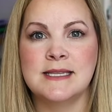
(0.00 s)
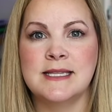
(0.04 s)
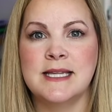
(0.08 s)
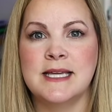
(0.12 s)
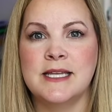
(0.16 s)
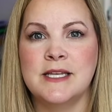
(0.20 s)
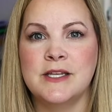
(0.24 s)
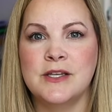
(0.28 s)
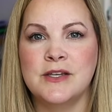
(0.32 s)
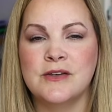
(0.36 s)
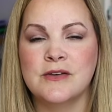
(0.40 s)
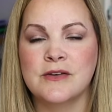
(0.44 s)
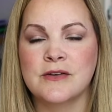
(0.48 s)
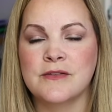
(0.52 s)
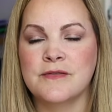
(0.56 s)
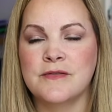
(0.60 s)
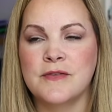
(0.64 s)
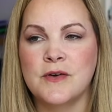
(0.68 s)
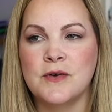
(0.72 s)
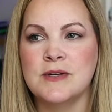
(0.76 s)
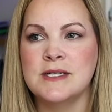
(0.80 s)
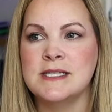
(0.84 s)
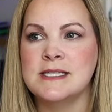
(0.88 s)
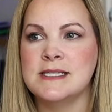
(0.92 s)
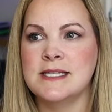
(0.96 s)
then you're
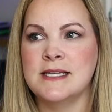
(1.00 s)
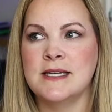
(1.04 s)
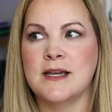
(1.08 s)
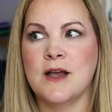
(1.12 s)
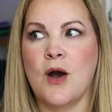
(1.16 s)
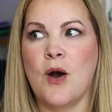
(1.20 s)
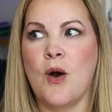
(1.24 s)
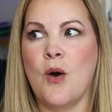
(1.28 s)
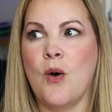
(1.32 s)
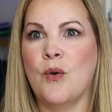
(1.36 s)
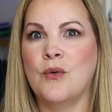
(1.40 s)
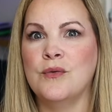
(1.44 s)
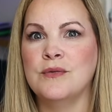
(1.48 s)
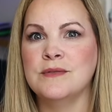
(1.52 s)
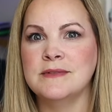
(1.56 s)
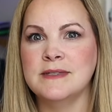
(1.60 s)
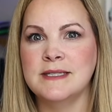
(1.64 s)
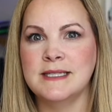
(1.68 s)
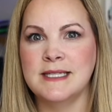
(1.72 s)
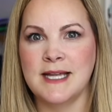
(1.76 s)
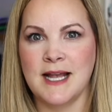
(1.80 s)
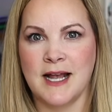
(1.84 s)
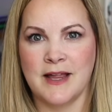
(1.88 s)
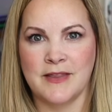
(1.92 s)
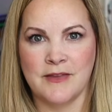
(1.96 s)
focusing
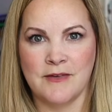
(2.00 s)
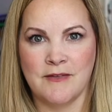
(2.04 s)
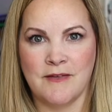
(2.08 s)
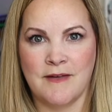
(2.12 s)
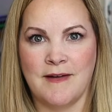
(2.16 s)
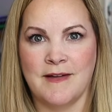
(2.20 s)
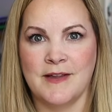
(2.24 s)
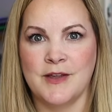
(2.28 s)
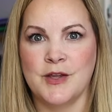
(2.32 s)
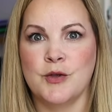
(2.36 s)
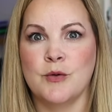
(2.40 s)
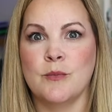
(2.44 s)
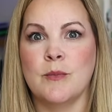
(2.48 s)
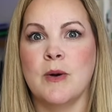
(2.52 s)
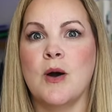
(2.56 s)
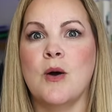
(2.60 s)
only on the volume,